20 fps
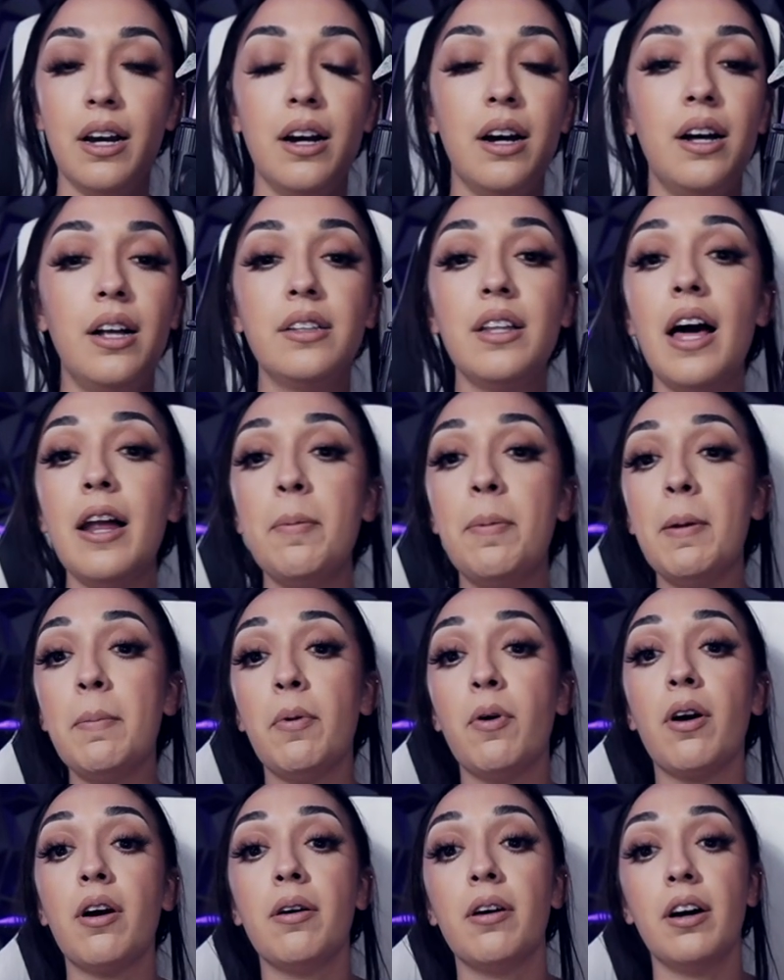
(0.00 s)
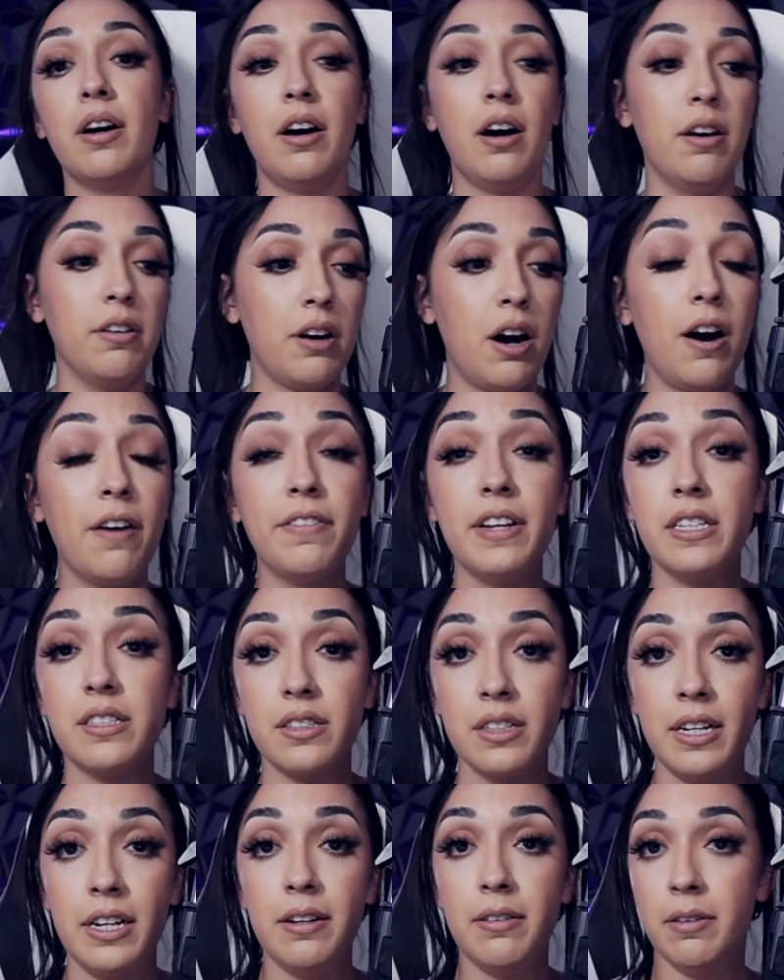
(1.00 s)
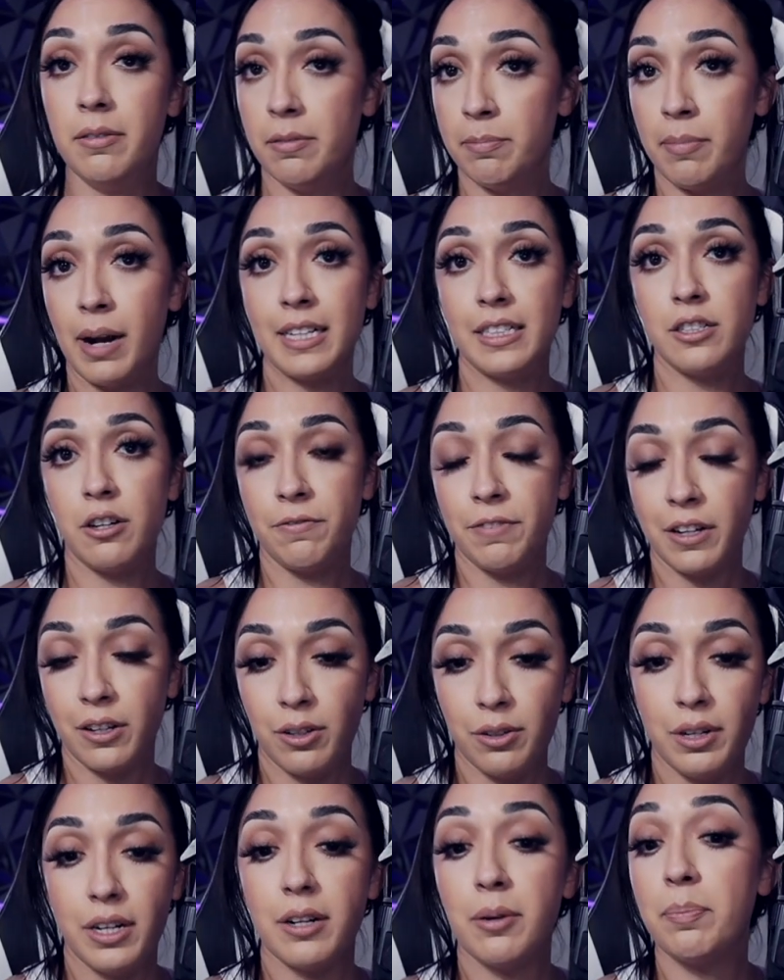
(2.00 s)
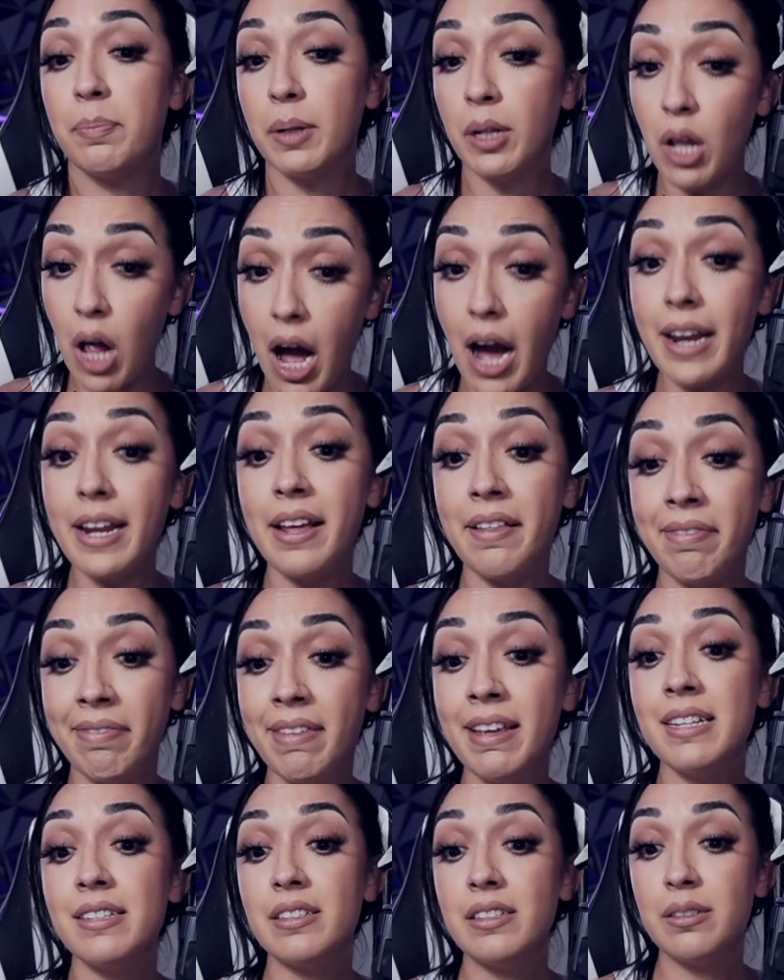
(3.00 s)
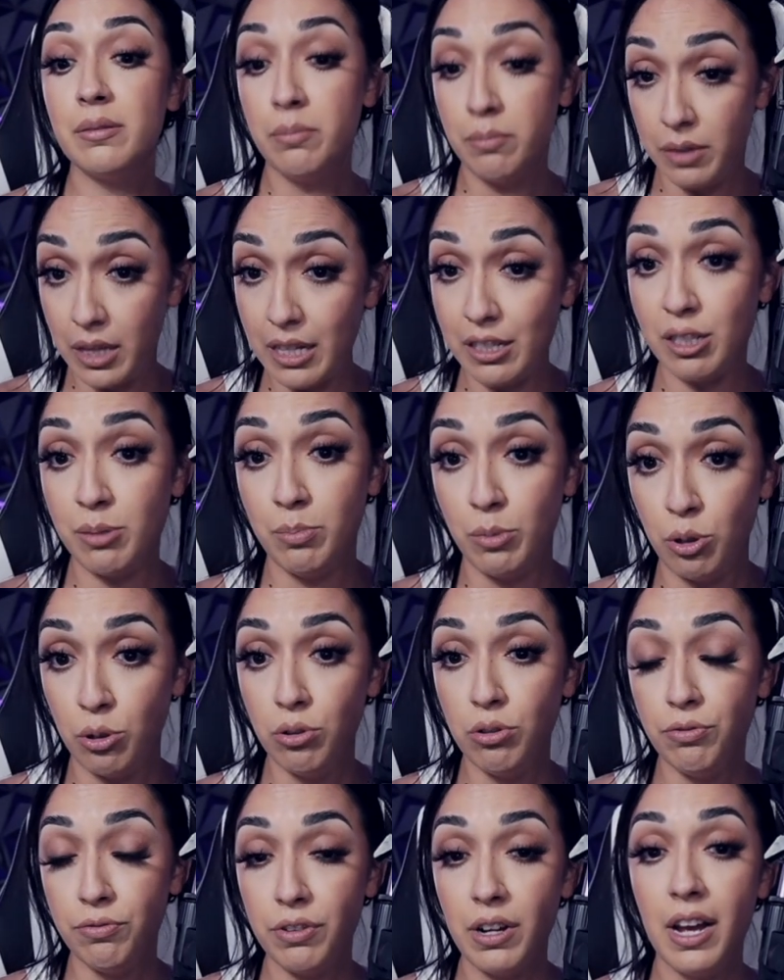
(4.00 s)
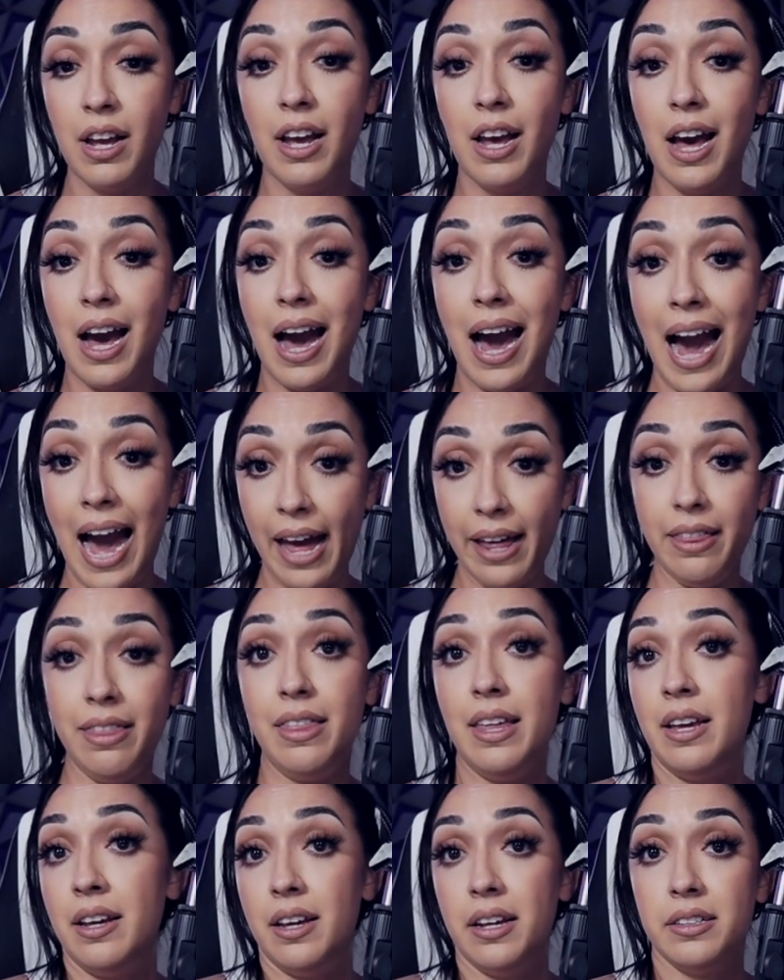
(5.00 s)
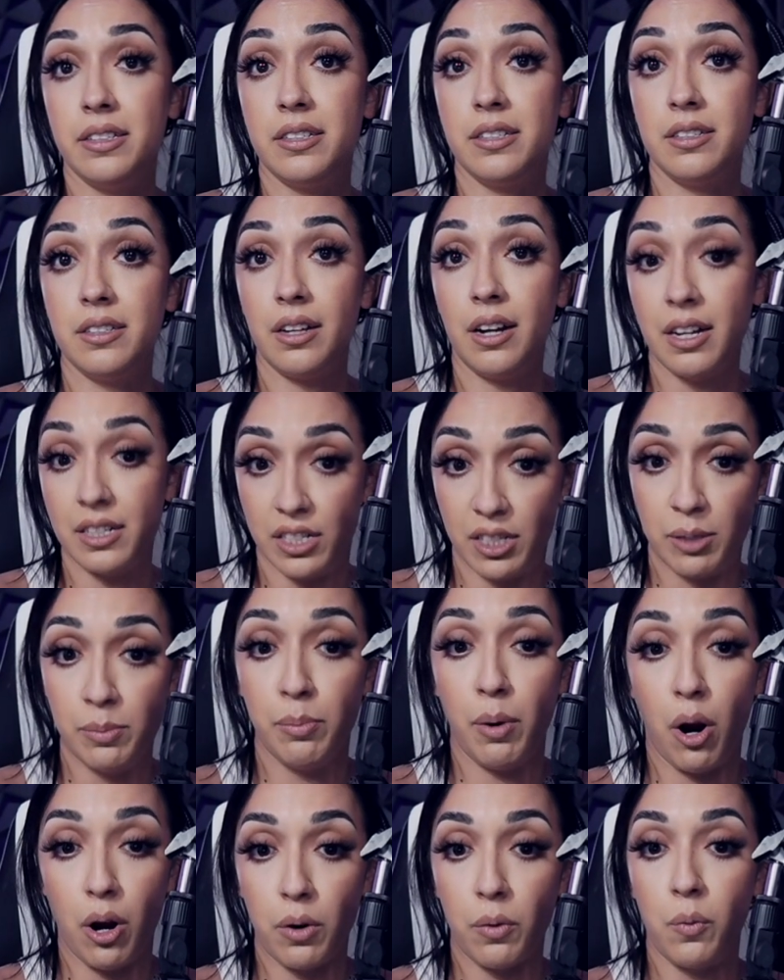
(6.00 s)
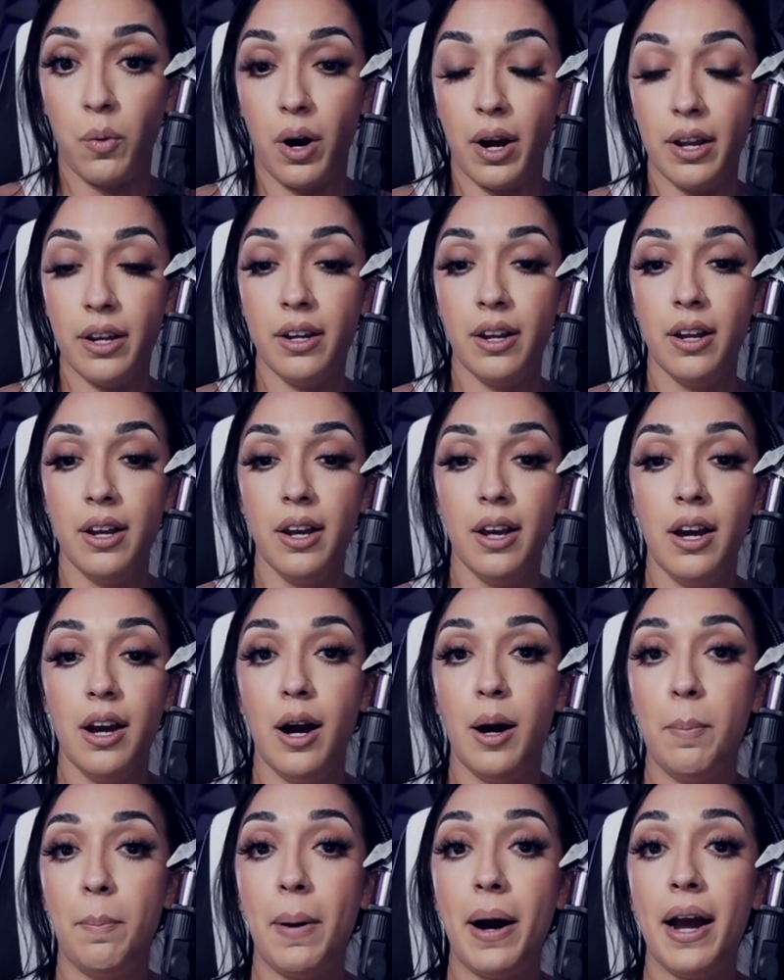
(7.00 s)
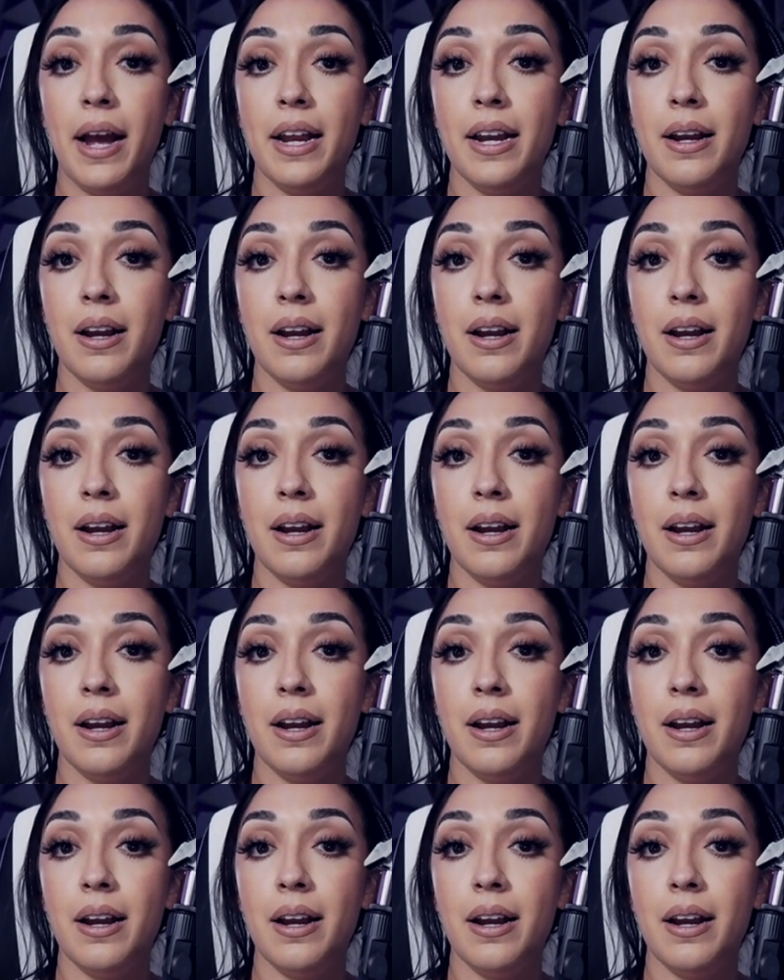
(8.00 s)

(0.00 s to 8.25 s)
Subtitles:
lot of people are obviously, myself included, applauding this move. I think it's a smart one, but